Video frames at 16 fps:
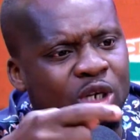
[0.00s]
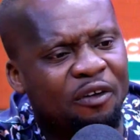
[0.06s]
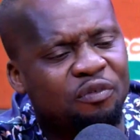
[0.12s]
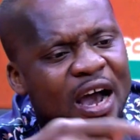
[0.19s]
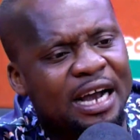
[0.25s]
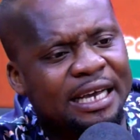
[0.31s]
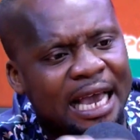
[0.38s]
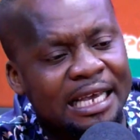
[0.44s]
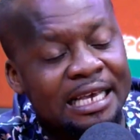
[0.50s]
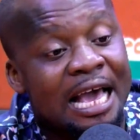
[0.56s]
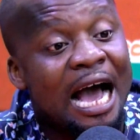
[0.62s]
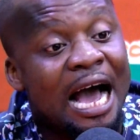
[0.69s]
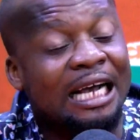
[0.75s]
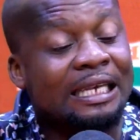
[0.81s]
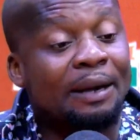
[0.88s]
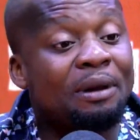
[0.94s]
working,
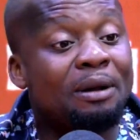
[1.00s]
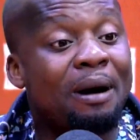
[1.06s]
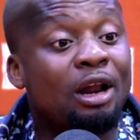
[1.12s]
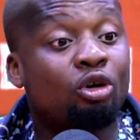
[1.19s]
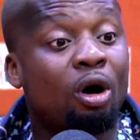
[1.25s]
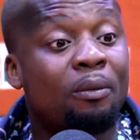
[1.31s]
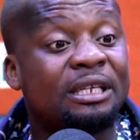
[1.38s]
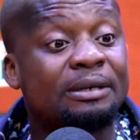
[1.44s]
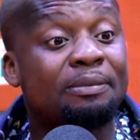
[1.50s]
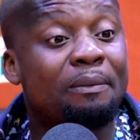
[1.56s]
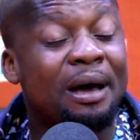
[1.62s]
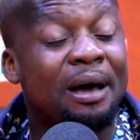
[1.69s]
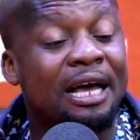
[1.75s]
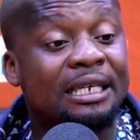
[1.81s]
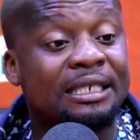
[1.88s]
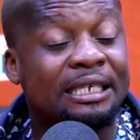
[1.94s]
as a member of Committee
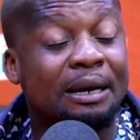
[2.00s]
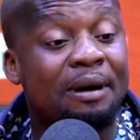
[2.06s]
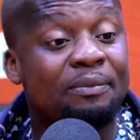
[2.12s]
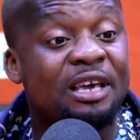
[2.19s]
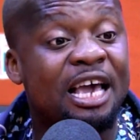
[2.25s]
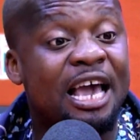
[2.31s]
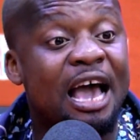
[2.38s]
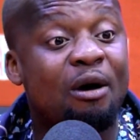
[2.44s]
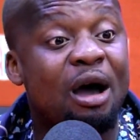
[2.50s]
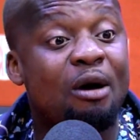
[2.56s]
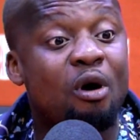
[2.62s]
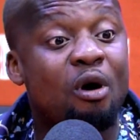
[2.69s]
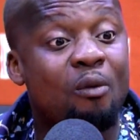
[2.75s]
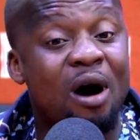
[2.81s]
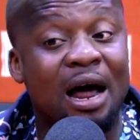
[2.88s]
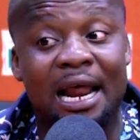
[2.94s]
Member Chairman, be a
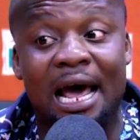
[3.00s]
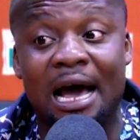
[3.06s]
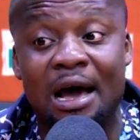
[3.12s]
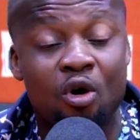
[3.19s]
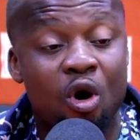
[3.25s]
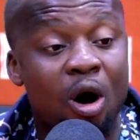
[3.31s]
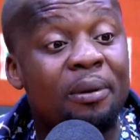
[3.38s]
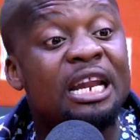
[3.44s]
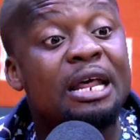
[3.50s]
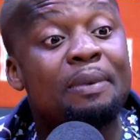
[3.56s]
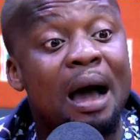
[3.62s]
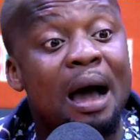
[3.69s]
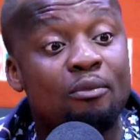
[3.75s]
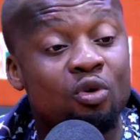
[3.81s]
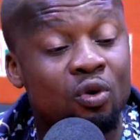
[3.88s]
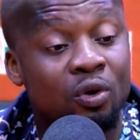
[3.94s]
woman, or would you
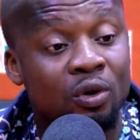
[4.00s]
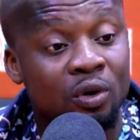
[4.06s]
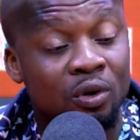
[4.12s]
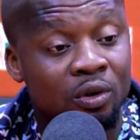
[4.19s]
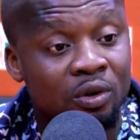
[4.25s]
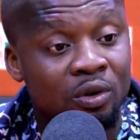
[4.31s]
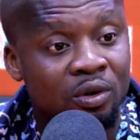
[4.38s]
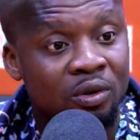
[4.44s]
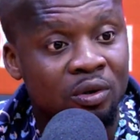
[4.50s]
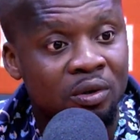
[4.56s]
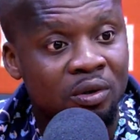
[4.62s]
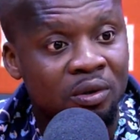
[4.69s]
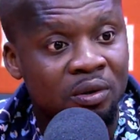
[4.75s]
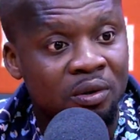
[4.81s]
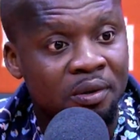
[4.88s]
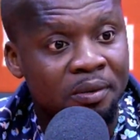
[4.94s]
be?
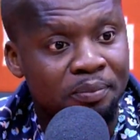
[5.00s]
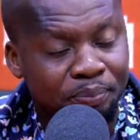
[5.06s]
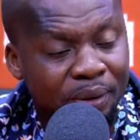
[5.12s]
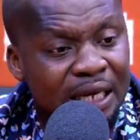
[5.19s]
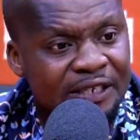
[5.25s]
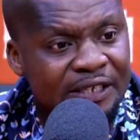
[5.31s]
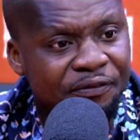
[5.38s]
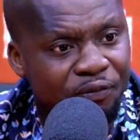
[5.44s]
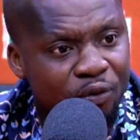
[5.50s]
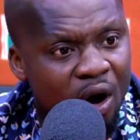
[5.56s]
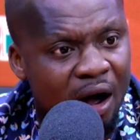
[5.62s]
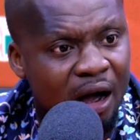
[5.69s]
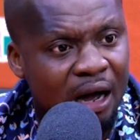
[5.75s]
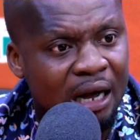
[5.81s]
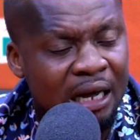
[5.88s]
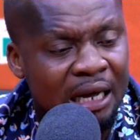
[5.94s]
Prince for
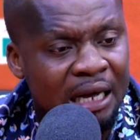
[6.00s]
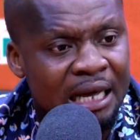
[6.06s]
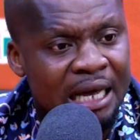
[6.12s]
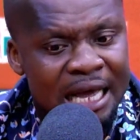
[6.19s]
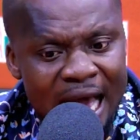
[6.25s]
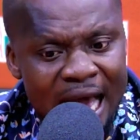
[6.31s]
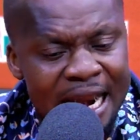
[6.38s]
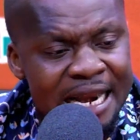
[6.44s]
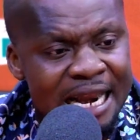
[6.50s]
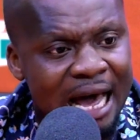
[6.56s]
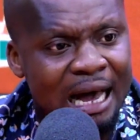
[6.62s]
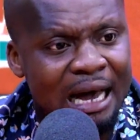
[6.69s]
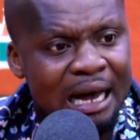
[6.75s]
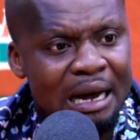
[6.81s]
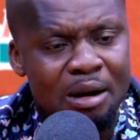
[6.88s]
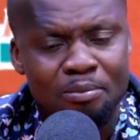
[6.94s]
Anna,
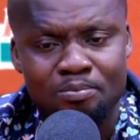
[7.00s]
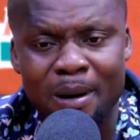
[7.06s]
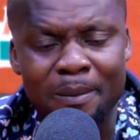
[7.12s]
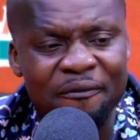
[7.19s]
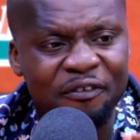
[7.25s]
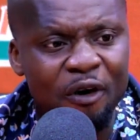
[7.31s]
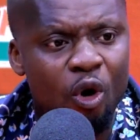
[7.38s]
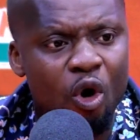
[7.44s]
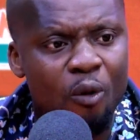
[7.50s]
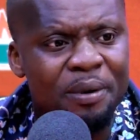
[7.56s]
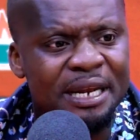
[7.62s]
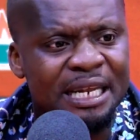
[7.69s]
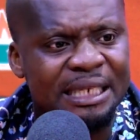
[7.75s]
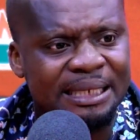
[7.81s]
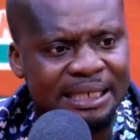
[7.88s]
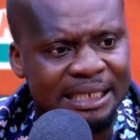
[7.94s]
Mamma for will be
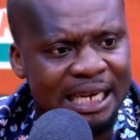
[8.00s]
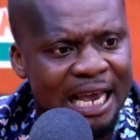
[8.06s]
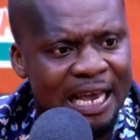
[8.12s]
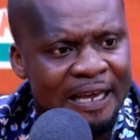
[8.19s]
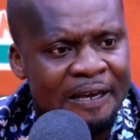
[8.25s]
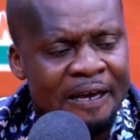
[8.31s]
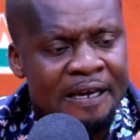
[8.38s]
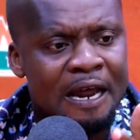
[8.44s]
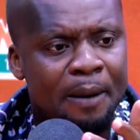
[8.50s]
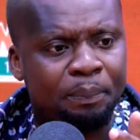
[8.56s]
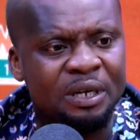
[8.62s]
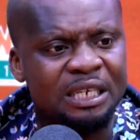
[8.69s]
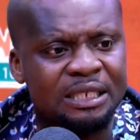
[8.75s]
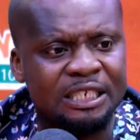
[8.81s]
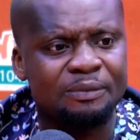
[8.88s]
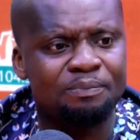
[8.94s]
this year, no
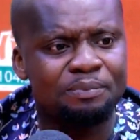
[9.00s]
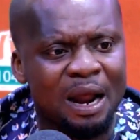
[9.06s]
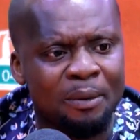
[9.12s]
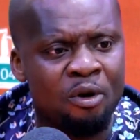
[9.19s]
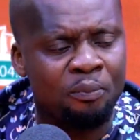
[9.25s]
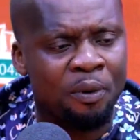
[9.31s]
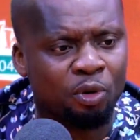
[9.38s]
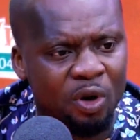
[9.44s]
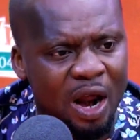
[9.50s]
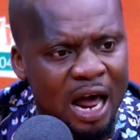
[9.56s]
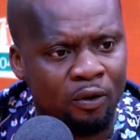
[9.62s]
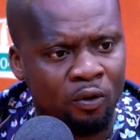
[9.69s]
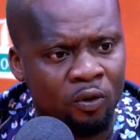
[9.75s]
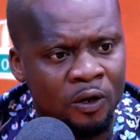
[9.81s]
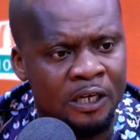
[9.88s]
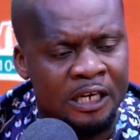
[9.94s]
Prince Lemon
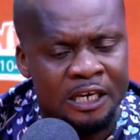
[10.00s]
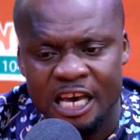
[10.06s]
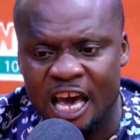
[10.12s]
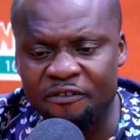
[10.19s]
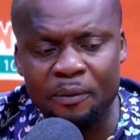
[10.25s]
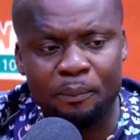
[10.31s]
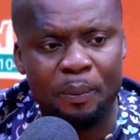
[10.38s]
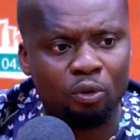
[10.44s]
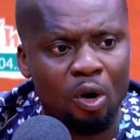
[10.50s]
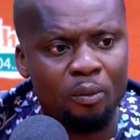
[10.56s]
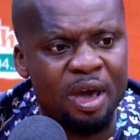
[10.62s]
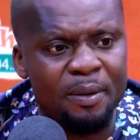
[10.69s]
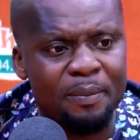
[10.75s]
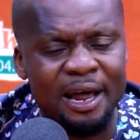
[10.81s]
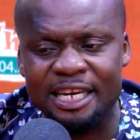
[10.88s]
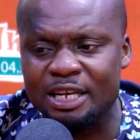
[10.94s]
Pocrano, if you poker,
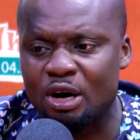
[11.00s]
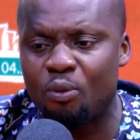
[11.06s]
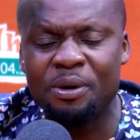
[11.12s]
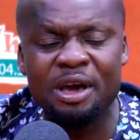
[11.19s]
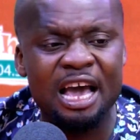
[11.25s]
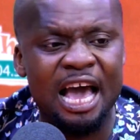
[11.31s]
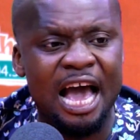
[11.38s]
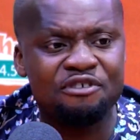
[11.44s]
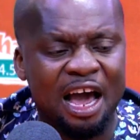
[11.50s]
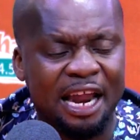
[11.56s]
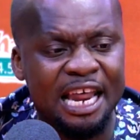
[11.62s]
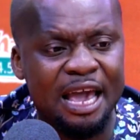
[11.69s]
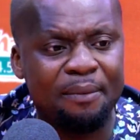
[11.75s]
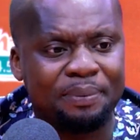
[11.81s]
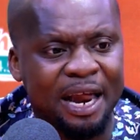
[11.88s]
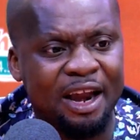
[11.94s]
but you'll be a
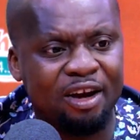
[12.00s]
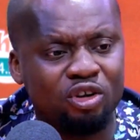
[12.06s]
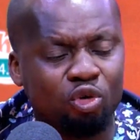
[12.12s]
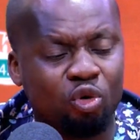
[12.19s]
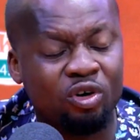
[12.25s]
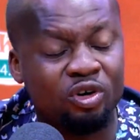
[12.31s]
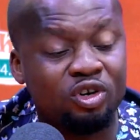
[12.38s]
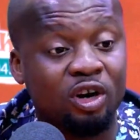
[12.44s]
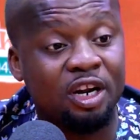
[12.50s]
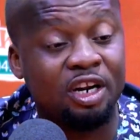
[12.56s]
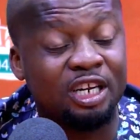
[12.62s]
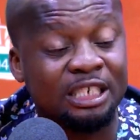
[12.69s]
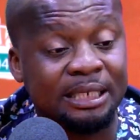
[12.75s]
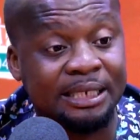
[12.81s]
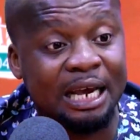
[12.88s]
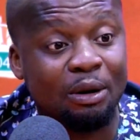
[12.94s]
Jane Brand, you call
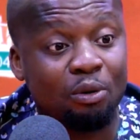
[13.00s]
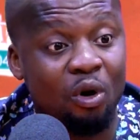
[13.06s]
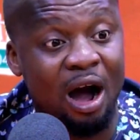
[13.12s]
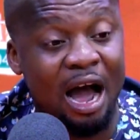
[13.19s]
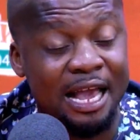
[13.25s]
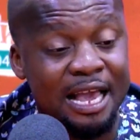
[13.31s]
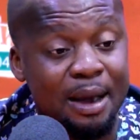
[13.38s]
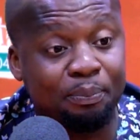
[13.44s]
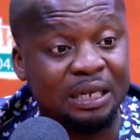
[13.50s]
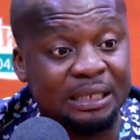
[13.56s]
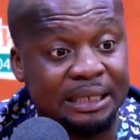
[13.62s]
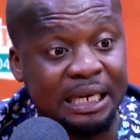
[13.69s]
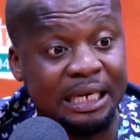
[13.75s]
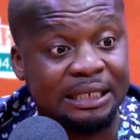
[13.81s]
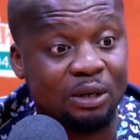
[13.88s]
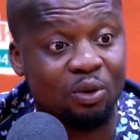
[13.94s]
this year, or are you police
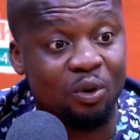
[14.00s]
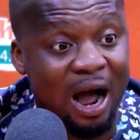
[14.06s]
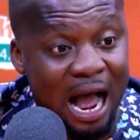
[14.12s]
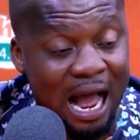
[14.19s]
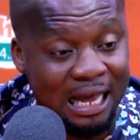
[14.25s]
station? You are.